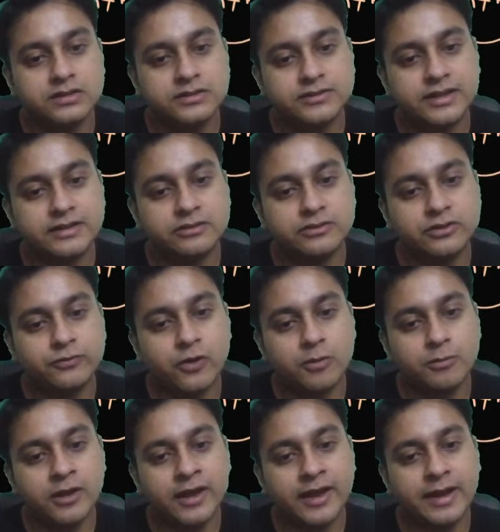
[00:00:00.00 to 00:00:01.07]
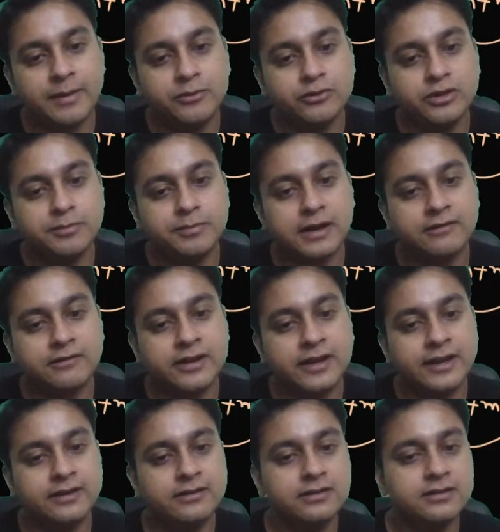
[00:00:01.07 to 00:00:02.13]
That was the formula, m to the power
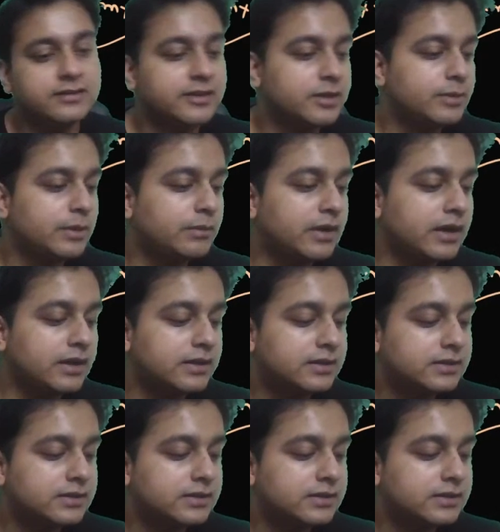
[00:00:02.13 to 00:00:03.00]
n. Remember?